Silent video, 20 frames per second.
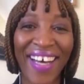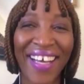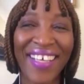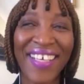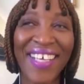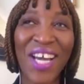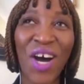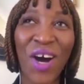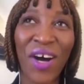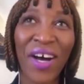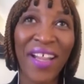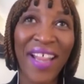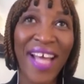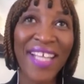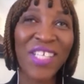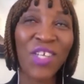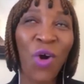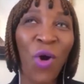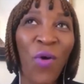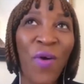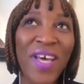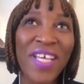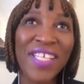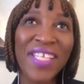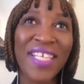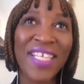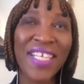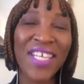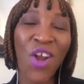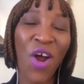Yeah, that's
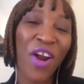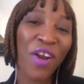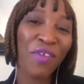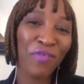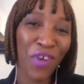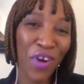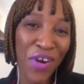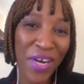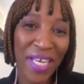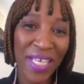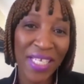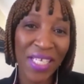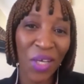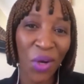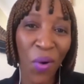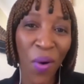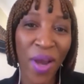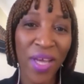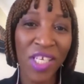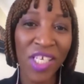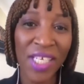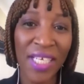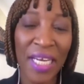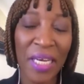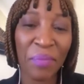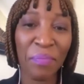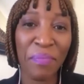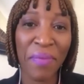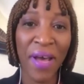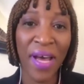always not a very easy
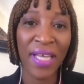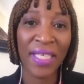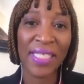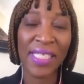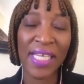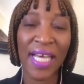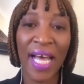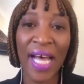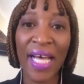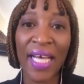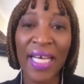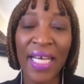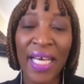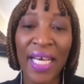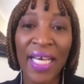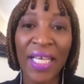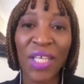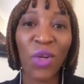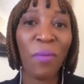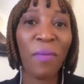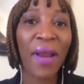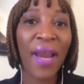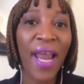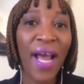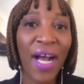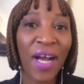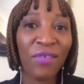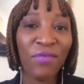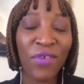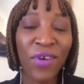question, but
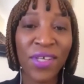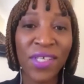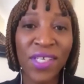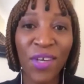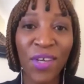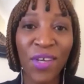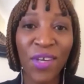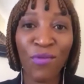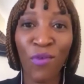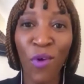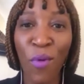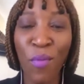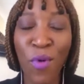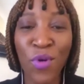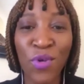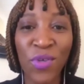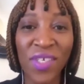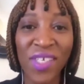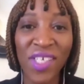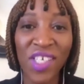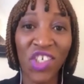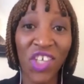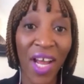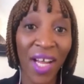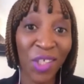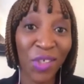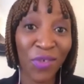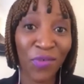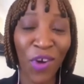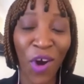Nomalanga, first and foremost, is a
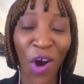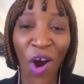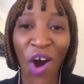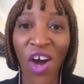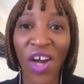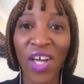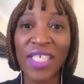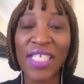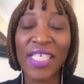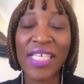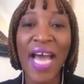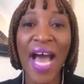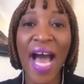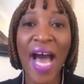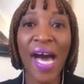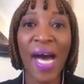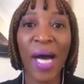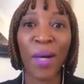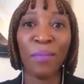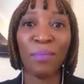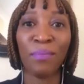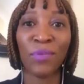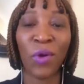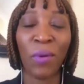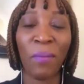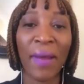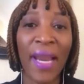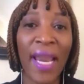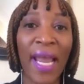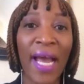child of God.
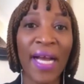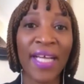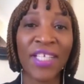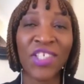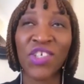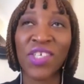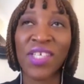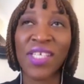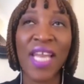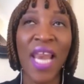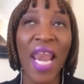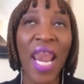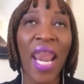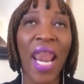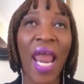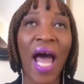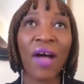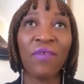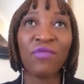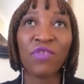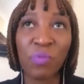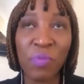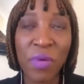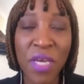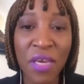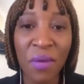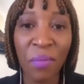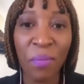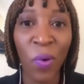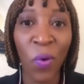Nomalanga just loves
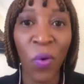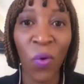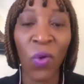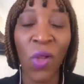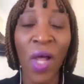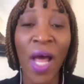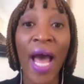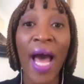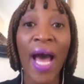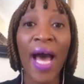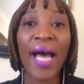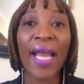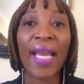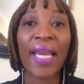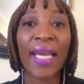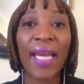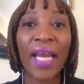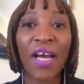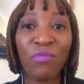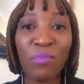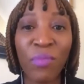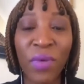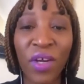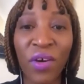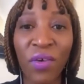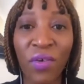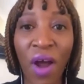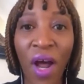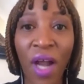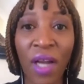people. I love being
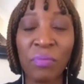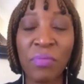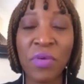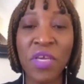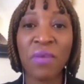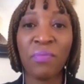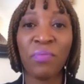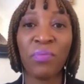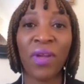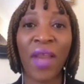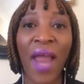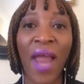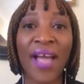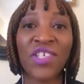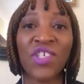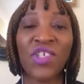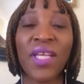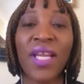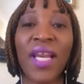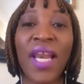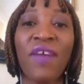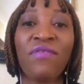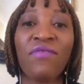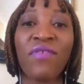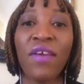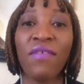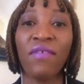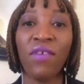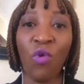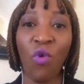around people. I just love
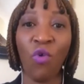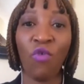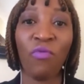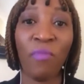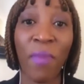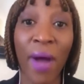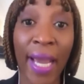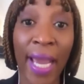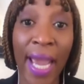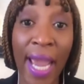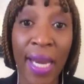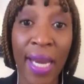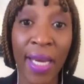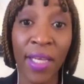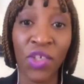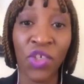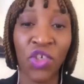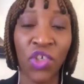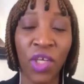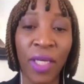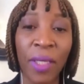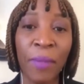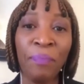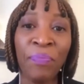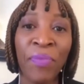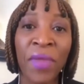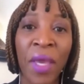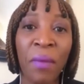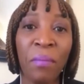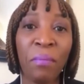giving off my energy
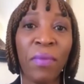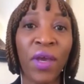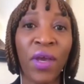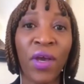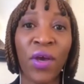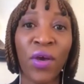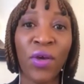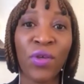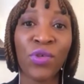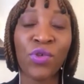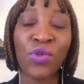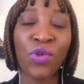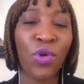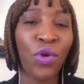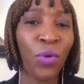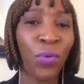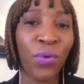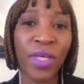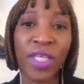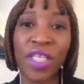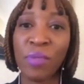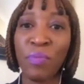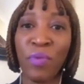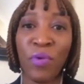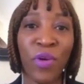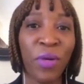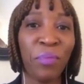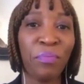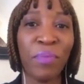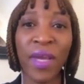because, you know, we are
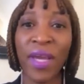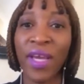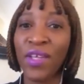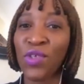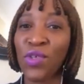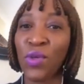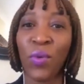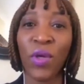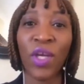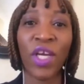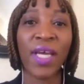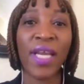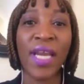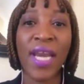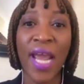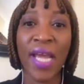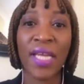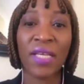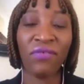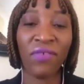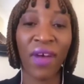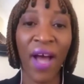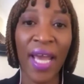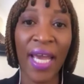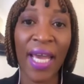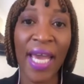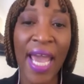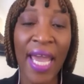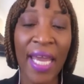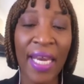spirit beings, so we connect
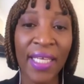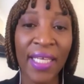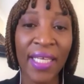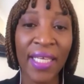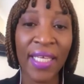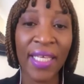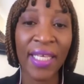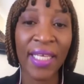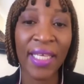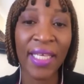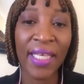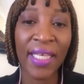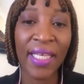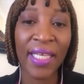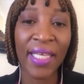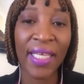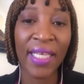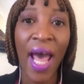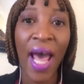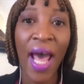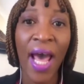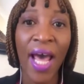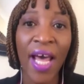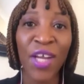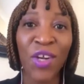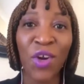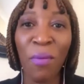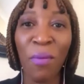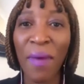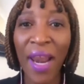via energies.
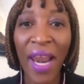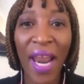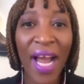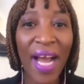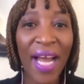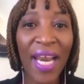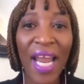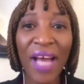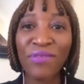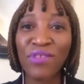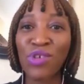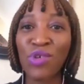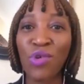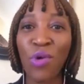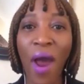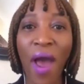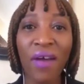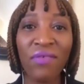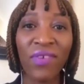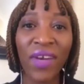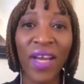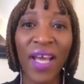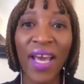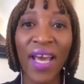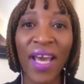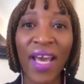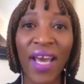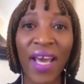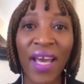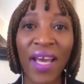Nomalanga loves
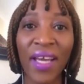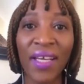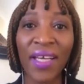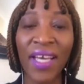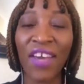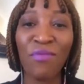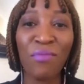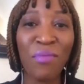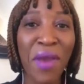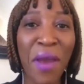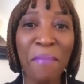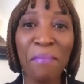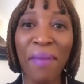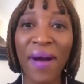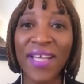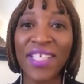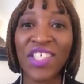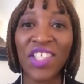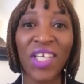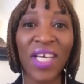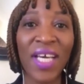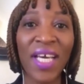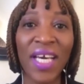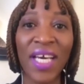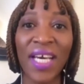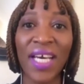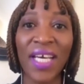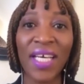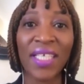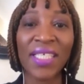traveling. Give me a
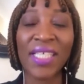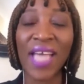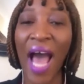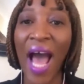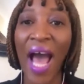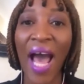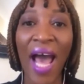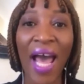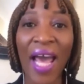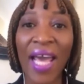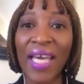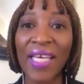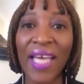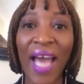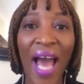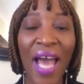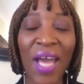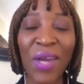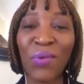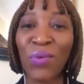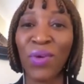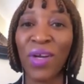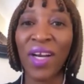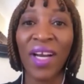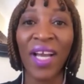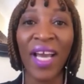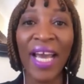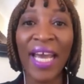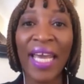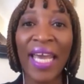budget. I will
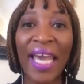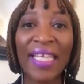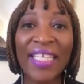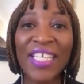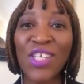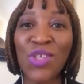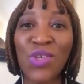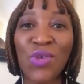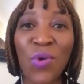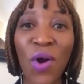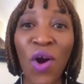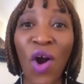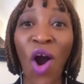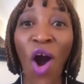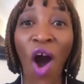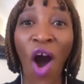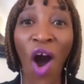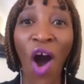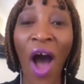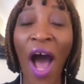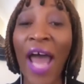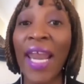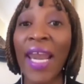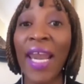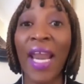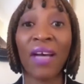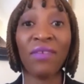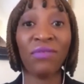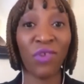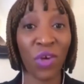get into a car. I
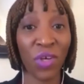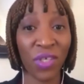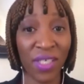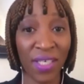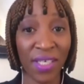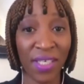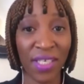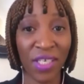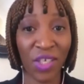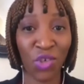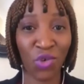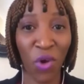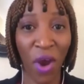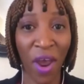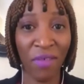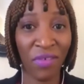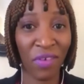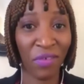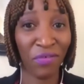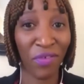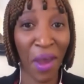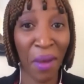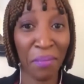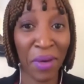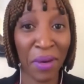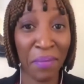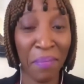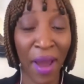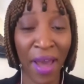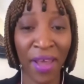love long distance driving,
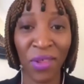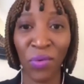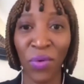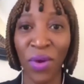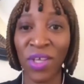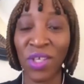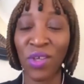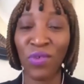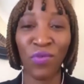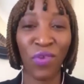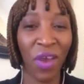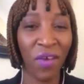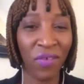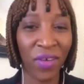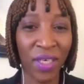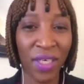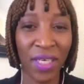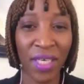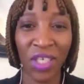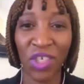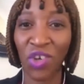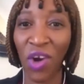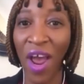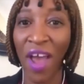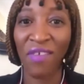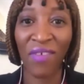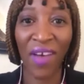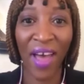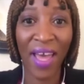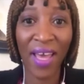family, by the way. So if you ever need a
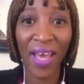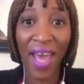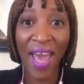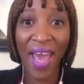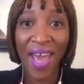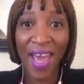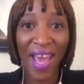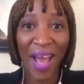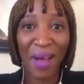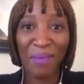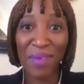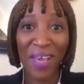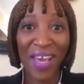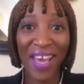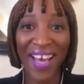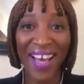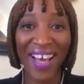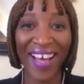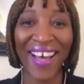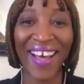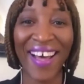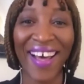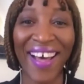driver, hey, I'm here.